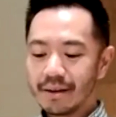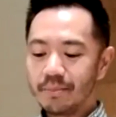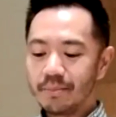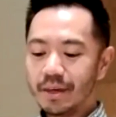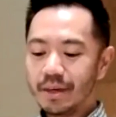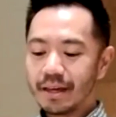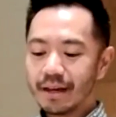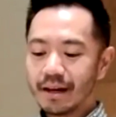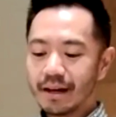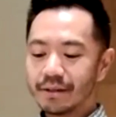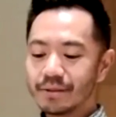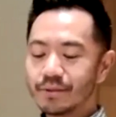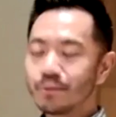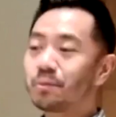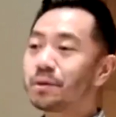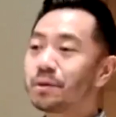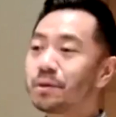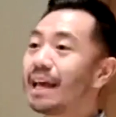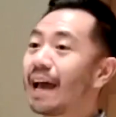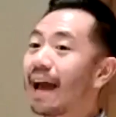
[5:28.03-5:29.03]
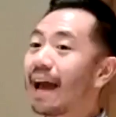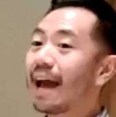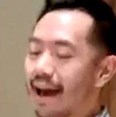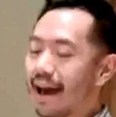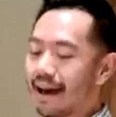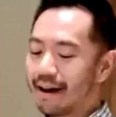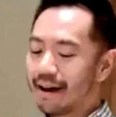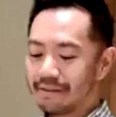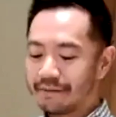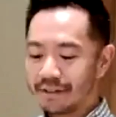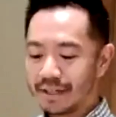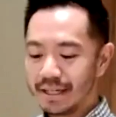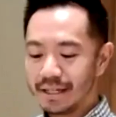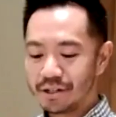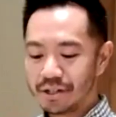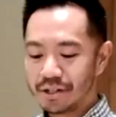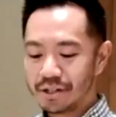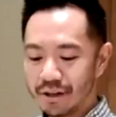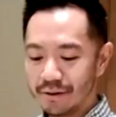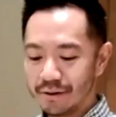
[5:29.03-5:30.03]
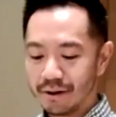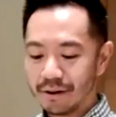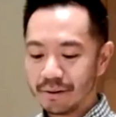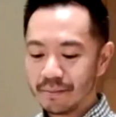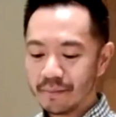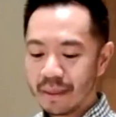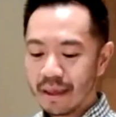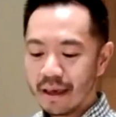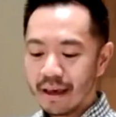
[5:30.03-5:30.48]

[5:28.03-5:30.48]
because we have each other,